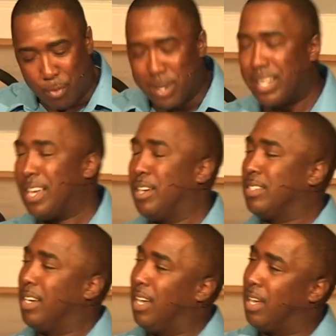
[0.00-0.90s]
I read
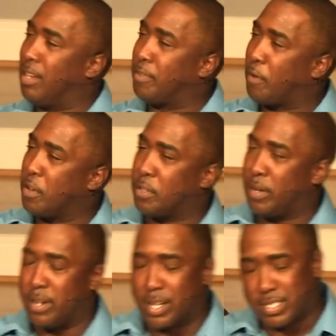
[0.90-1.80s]
down further in there,